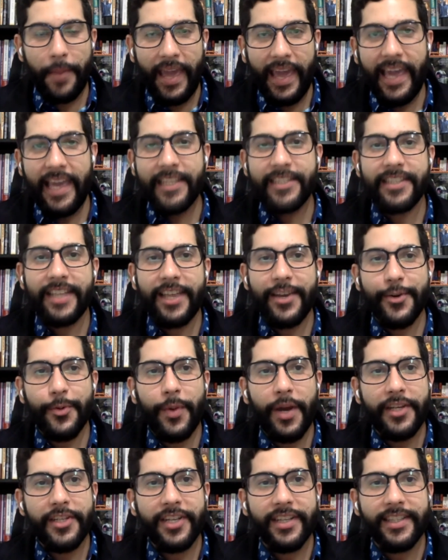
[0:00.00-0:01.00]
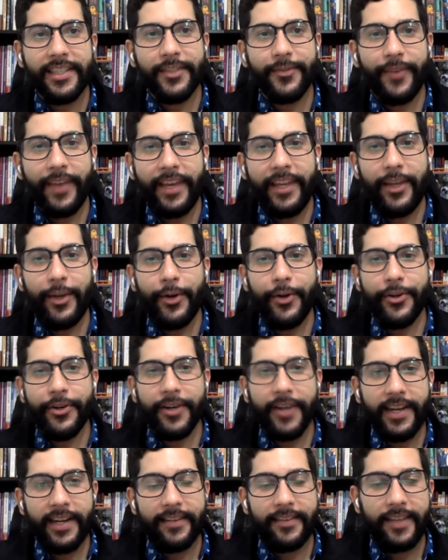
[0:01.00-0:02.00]
page that you're watching this video,
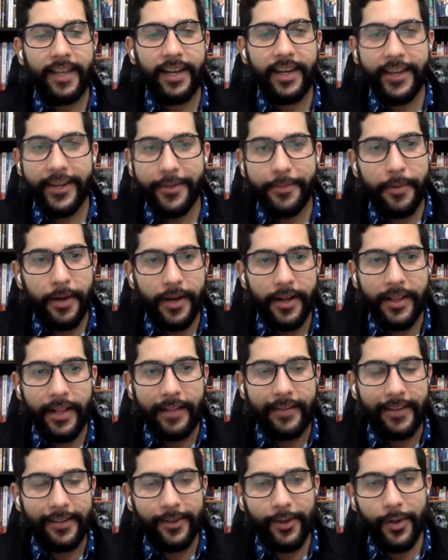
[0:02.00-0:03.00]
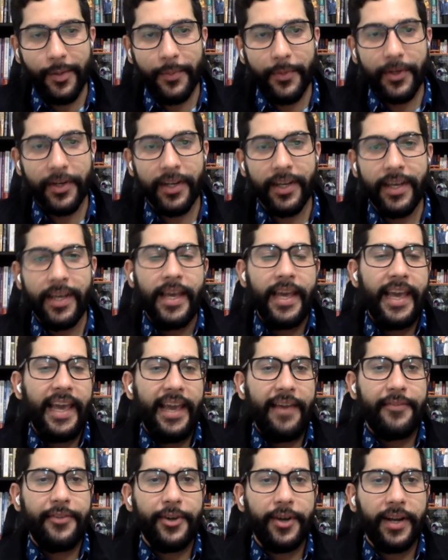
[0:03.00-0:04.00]
you're going to see a little button that says homework.
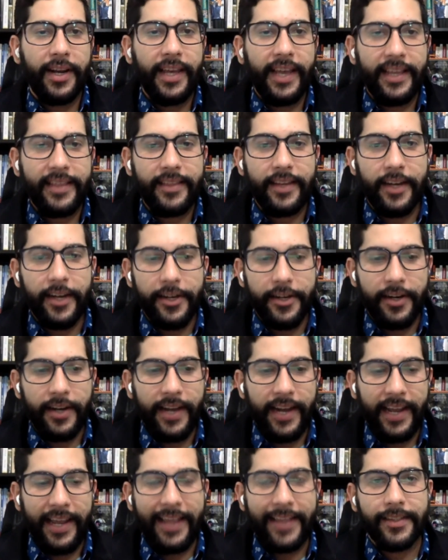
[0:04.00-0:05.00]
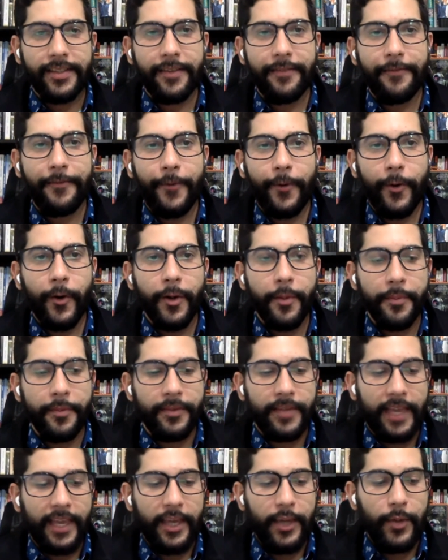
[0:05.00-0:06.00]
If you click there, you're going to get some
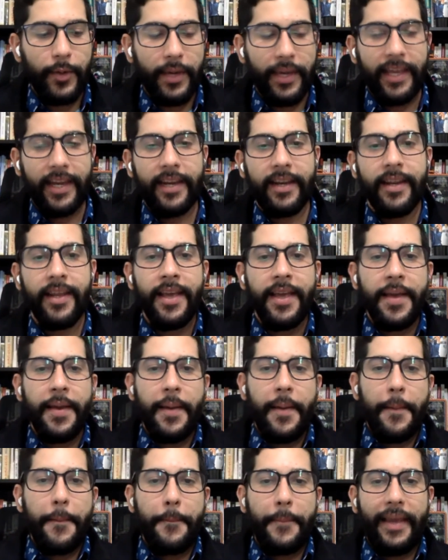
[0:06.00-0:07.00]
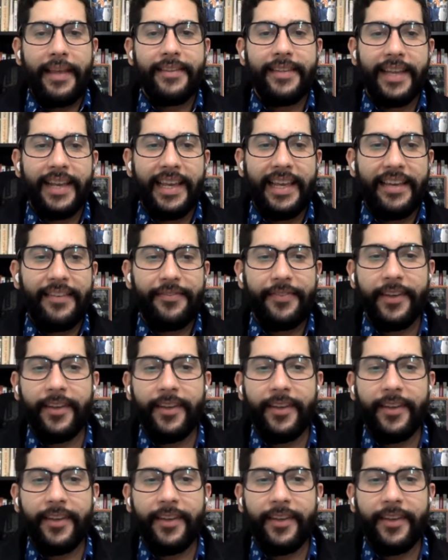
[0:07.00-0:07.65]
forms that you can basically